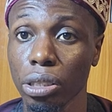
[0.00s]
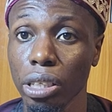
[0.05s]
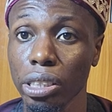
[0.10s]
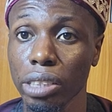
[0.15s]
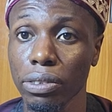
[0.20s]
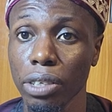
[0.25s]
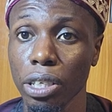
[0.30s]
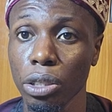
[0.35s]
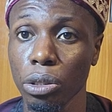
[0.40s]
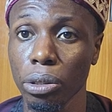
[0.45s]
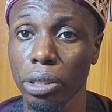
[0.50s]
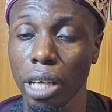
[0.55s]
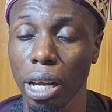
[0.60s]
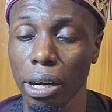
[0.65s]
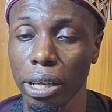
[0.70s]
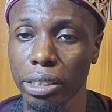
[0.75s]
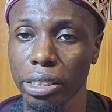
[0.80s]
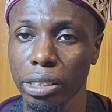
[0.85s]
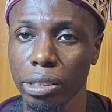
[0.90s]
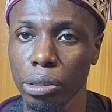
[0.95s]
Just believe it
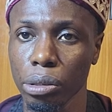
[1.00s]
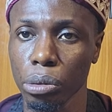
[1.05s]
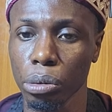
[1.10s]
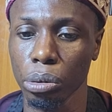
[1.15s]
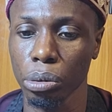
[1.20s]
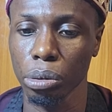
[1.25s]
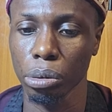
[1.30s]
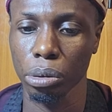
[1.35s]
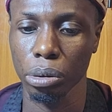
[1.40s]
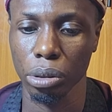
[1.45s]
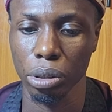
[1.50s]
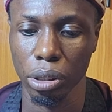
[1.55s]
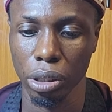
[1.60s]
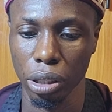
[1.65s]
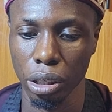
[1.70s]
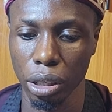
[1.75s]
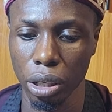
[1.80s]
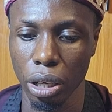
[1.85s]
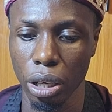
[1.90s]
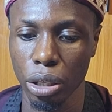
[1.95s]
and let it load.
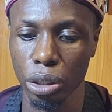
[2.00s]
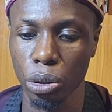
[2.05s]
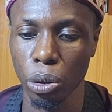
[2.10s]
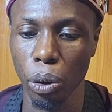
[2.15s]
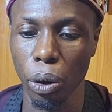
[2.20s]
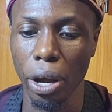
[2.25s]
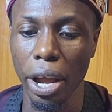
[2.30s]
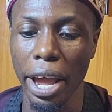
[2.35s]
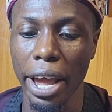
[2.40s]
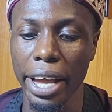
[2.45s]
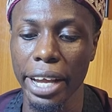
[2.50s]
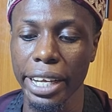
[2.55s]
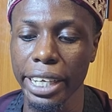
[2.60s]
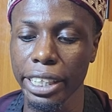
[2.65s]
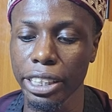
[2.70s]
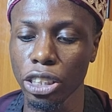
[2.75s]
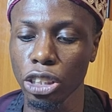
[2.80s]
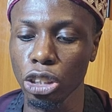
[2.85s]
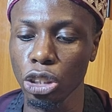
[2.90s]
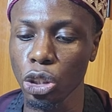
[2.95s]
So
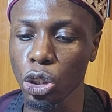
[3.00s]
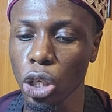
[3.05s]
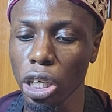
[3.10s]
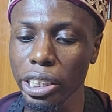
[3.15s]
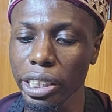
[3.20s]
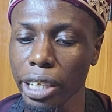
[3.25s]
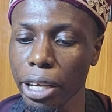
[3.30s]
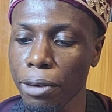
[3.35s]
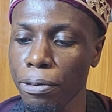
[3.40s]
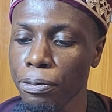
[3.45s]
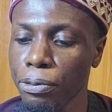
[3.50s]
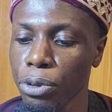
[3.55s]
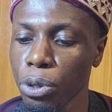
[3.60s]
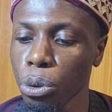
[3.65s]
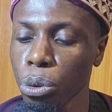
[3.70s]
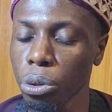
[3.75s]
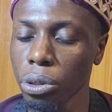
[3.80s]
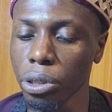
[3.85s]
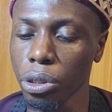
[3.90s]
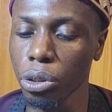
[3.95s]
in just a
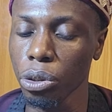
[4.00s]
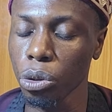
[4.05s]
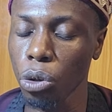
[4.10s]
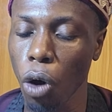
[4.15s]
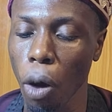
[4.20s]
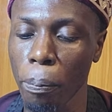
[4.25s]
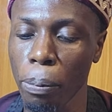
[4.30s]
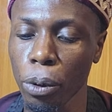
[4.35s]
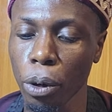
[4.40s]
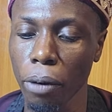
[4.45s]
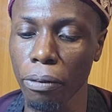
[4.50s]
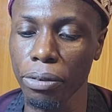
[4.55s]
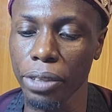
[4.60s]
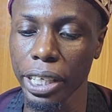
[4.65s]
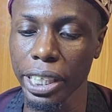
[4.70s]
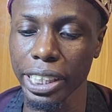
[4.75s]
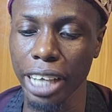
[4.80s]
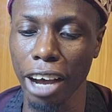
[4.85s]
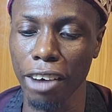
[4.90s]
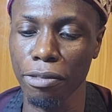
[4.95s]
few couple of
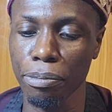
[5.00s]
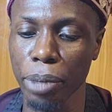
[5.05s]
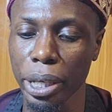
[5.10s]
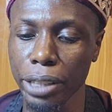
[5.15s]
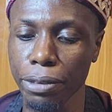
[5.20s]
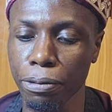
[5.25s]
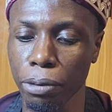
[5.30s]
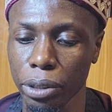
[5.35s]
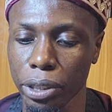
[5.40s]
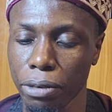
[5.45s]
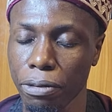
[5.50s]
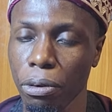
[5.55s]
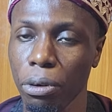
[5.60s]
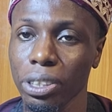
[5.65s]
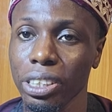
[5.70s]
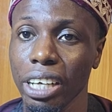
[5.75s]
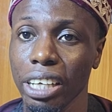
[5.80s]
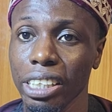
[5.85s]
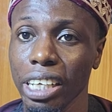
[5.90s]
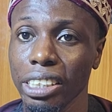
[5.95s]
days, I've made
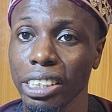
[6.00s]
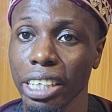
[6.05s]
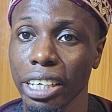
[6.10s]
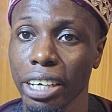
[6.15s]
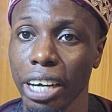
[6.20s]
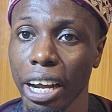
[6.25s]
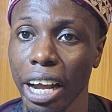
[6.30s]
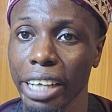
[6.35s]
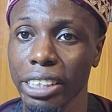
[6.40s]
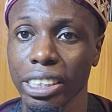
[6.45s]
44,000 naira.